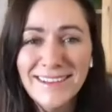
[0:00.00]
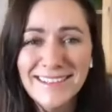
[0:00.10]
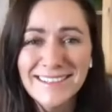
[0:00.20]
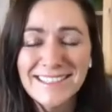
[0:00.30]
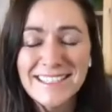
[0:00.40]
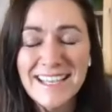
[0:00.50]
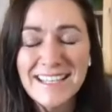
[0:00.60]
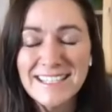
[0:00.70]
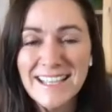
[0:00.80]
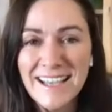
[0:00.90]
yeah.
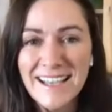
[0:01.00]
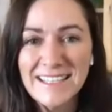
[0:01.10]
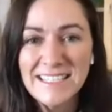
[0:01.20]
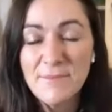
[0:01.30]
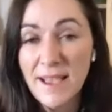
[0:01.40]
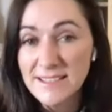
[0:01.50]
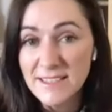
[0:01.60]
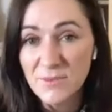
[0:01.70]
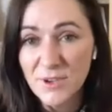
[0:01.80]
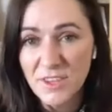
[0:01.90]
It's, uh, it's
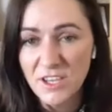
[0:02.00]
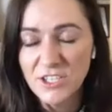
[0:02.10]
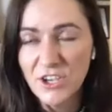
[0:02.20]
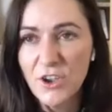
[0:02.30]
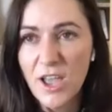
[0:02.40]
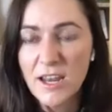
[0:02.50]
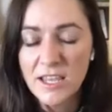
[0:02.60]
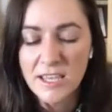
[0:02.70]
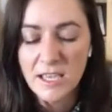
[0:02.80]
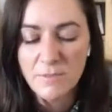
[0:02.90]
amazing the work that you do. And I
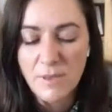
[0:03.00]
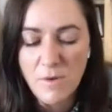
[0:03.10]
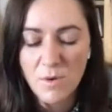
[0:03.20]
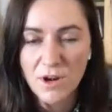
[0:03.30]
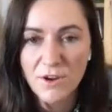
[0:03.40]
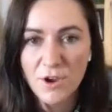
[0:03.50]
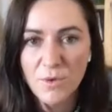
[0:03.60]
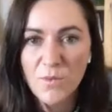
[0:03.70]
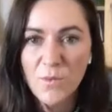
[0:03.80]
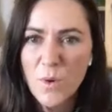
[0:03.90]
think people want to know,
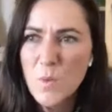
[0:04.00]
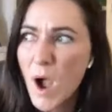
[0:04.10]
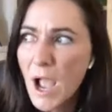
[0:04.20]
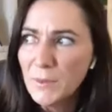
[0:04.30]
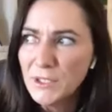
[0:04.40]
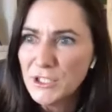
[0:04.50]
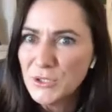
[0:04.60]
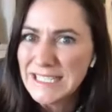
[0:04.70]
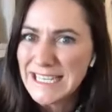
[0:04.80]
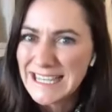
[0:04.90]
well, why would
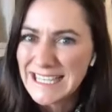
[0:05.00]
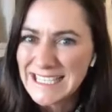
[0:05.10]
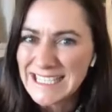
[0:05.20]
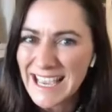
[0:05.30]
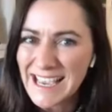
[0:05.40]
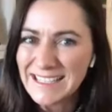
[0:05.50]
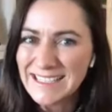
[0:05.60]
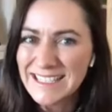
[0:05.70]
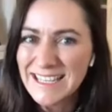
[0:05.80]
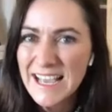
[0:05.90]
you need this?
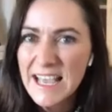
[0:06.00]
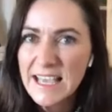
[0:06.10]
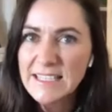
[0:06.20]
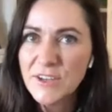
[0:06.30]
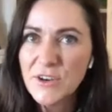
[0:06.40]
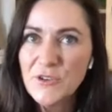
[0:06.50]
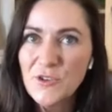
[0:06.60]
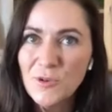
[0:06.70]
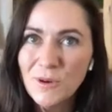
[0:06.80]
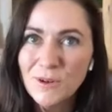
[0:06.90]
And is it
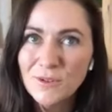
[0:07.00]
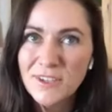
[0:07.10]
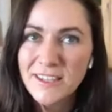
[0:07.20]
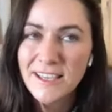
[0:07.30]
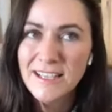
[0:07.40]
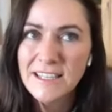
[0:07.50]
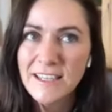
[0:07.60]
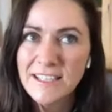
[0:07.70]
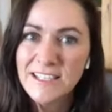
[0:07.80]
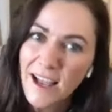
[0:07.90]
normal, the things that
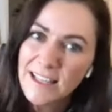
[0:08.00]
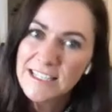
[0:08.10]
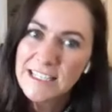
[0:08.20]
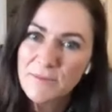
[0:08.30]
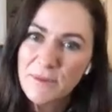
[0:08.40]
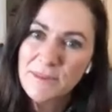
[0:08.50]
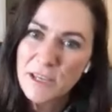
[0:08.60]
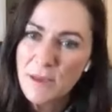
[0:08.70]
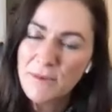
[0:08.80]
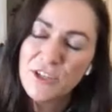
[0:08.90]
the signs and symptoms that
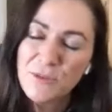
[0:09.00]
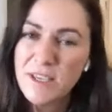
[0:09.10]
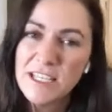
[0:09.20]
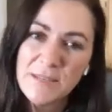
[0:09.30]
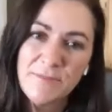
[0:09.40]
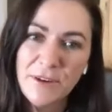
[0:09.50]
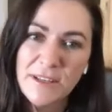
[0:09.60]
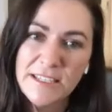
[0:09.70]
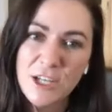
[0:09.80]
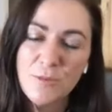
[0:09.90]
you maybe should be
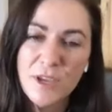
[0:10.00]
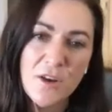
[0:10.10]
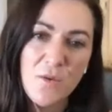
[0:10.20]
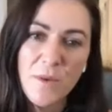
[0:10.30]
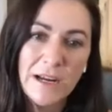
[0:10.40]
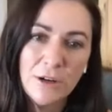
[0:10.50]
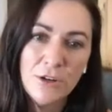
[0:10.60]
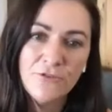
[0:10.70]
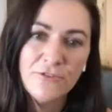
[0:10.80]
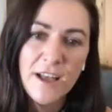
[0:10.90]
experiencing or being aware
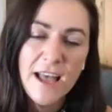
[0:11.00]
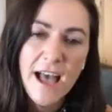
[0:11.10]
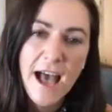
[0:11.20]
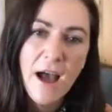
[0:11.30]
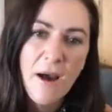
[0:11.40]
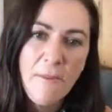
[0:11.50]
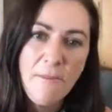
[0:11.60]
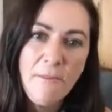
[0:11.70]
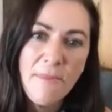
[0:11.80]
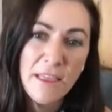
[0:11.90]
of?
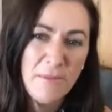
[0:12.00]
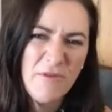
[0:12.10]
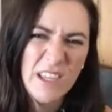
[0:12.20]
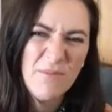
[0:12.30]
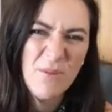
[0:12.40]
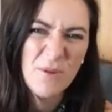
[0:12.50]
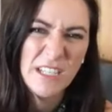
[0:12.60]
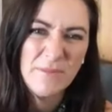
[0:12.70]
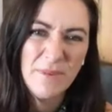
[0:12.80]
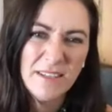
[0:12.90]
Um, and it'd be really
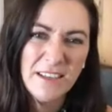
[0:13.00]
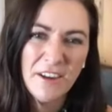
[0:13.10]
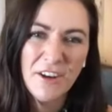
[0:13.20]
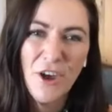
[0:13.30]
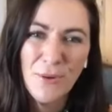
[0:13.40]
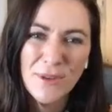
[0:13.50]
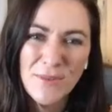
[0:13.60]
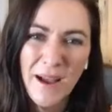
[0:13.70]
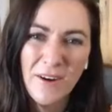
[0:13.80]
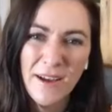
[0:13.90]
important to, be, to kind of know as
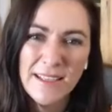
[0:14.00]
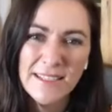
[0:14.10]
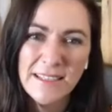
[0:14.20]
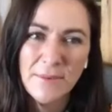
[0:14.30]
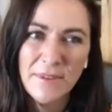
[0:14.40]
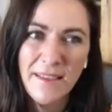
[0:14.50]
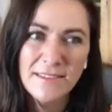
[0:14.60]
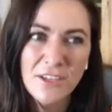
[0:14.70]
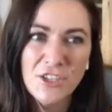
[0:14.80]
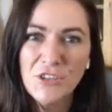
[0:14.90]
well as someone
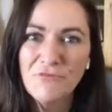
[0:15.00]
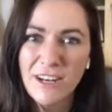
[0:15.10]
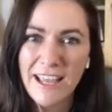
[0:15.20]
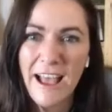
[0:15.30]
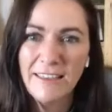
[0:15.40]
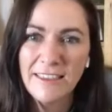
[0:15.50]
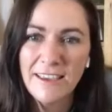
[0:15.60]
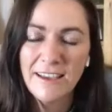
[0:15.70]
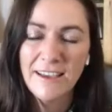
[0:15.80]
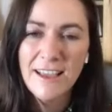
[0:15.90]
that's generally out
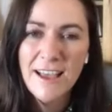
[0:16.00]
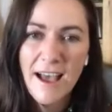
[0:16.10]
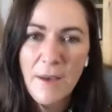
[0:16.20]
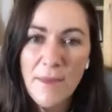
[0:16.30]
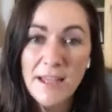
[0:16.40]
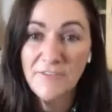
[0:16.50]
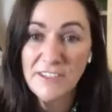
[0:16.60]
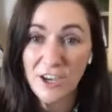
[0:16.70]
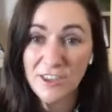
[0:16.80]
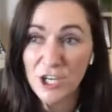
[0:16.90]
there. Um, and as a
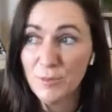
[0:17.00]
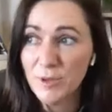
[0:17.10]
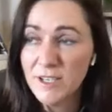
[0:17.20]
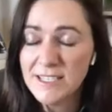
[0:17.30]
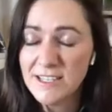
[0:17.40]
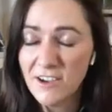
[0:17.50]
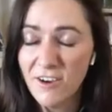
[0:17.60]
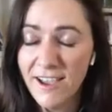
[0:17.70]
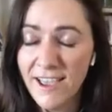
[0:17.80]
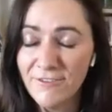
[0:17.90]
physiotherapist, like
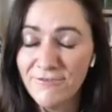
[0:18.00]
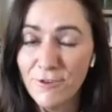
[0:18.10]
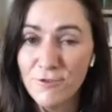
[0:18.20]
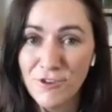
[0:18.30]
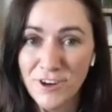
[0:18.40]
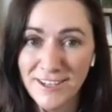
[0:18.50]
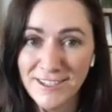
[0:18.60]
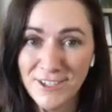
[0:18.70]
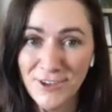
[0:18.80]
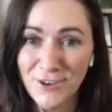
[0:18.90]
I have full
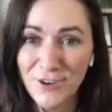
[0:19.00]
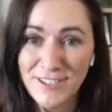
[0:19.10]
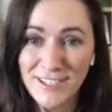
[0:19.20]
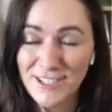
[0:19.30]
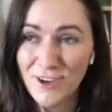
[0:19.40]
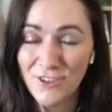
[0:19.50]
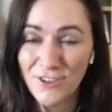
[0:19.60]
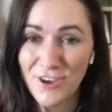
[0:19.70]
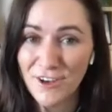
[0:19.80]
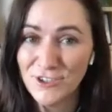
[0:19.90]
credit to you because it's not the
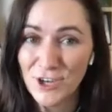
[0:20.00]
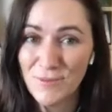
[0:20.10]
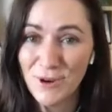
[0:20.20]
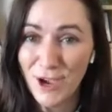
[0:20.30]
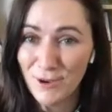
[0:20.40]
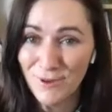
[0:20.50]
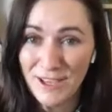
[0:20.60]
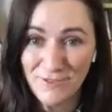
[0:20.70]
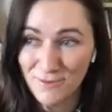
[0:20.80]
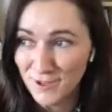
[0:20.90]
kind of job that I
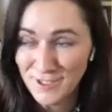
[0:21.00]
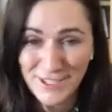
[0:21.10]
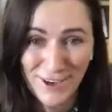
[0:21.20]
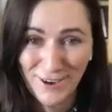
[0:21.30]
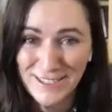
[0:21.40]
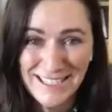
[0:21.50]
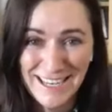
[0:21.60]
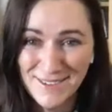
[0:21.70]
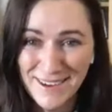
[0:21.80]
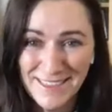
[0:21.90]
ever want to go and do
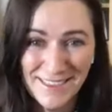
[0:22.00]
with